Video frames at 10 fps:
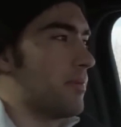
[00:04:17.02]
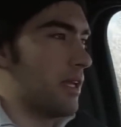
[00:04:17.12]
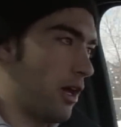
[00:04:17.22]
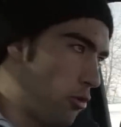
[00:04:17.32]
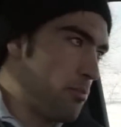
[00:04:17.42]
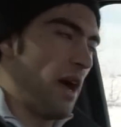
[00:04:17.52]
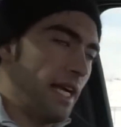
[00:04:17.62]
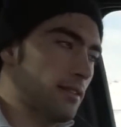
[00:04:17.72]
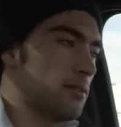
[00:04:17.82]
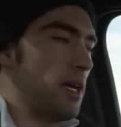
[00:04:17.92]
go
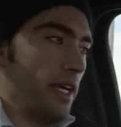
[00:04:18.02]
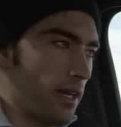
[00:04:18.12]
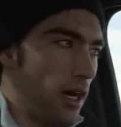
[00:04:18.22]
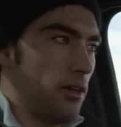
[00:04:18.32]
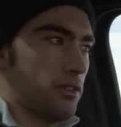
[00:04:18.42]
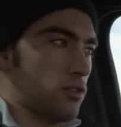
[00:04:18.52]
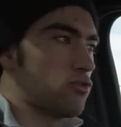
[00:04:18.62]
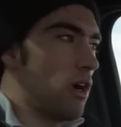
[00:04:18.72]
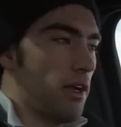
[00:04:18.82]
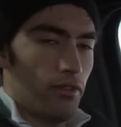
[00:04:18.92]
back to my car to
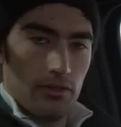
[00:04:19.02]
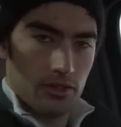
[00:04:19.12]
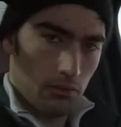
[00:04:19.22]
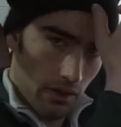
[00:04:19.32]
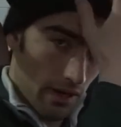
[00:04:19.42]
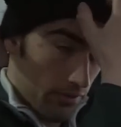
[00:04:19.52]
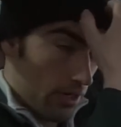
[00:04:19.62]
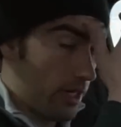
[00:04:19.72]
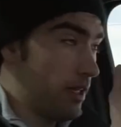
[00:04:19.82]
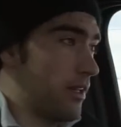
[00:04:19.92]
drive off to wherever
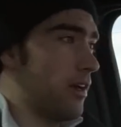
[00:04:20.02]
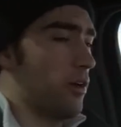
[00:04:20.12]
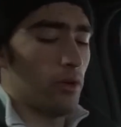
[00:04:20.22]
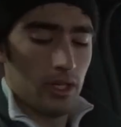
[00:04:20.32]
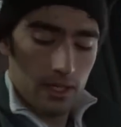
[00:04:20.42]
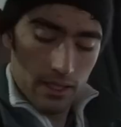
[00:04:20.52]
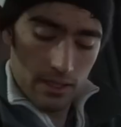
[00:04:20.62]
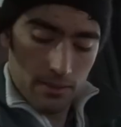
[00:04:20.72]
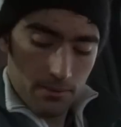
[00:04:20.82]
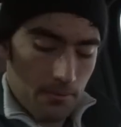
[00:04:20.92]
I need to go,
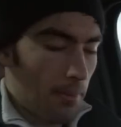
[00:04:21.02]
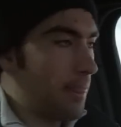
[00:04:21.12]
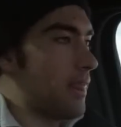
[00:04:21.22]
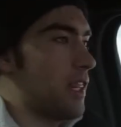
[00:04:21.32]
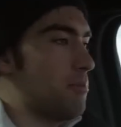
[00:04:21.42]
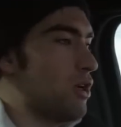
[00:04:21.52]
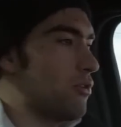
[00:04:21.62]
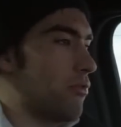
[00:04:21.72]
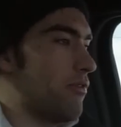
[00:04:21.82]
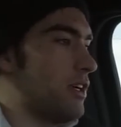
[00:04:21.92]
the
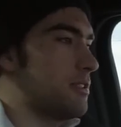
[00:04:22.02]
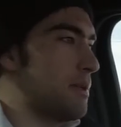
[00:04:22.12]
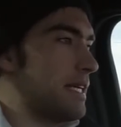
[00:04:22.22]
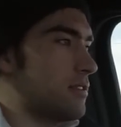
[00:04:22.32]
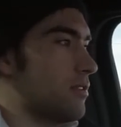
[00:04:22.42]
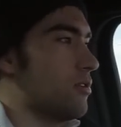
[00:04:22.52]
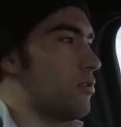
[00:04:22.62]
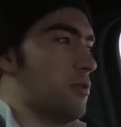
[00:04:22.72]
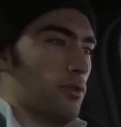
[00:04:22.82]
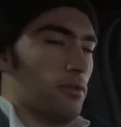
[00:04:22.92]
mode reverts back to
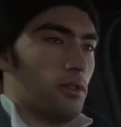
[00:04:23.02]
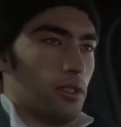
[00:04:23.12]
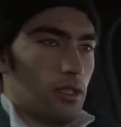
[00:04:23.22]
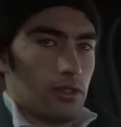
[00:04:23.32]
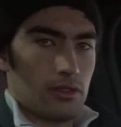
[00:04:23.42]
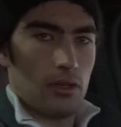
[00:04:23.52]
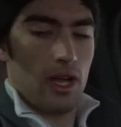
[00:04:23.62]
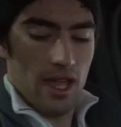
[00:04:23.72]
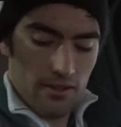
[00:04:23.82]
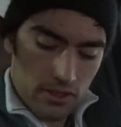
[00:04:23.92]
normal. So
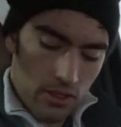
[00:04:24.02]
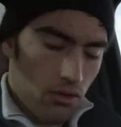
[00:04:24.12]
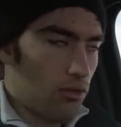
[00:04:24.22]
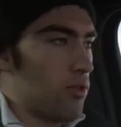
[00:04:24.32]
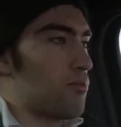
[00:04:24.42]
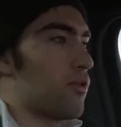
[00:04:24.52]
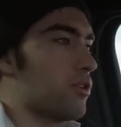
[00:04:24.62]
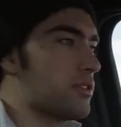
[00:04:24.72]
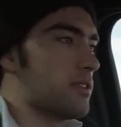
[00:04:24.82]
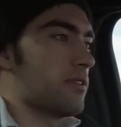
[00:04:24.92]
I have to go through the
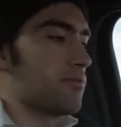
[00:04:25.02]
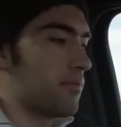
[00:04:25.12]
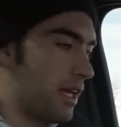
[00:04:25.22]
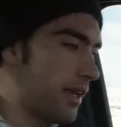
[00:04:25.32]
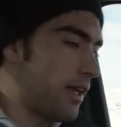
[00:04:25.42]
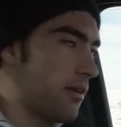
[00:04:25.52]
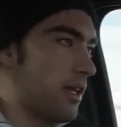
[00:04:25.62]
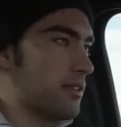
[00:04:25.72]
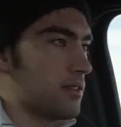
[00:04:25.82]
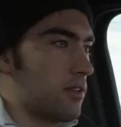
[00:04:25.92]
process of getting it
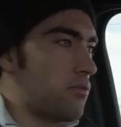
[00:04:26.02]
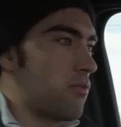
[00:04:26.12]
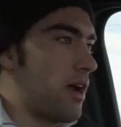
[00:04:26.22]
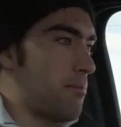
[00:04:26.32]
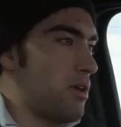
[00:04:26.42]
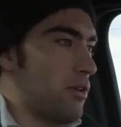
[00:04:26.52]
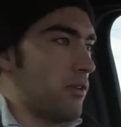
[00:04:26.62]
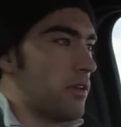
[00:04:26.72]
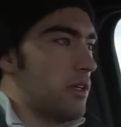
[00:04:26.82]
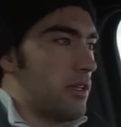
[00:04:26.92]
into the right mode.
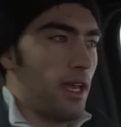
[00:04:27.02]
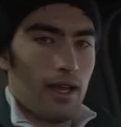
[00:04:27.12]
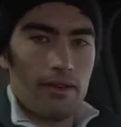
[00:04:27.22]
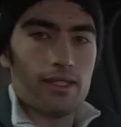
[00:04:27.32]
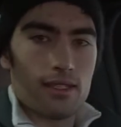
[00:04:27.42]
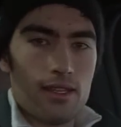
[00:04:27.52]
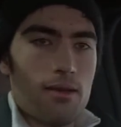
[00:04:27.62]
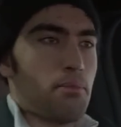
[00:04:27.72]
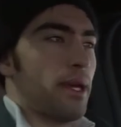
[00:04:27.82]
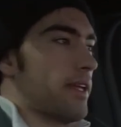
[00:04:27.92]
Yeah, it's a
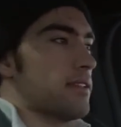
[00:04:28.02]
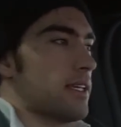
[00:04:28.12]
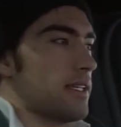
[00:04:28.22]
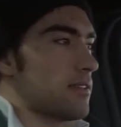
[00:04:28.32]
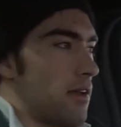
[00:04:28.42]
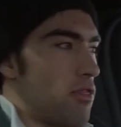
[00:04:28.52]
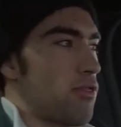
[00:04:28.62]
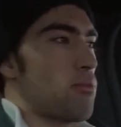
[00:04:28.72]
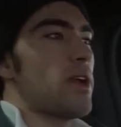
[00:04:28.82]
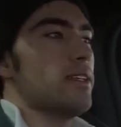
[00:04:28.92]
nitpick. It takes like
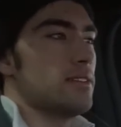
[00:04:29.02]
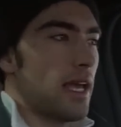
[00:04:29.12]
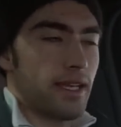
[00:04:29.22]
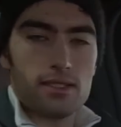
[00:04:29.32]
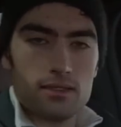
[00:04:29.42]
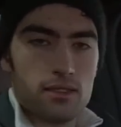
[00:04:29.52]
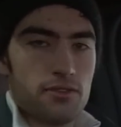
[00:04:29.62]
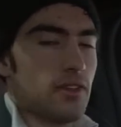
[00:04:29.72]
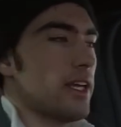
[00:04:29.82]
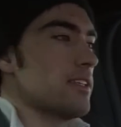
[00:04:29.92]
3 seconds to
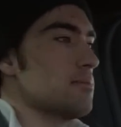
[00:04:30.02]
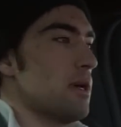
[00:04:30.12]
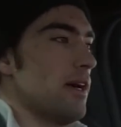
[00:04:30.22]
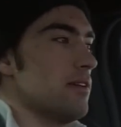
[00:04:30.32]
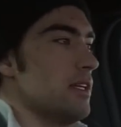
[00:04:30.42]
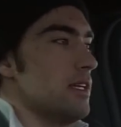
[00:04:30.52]
fix, but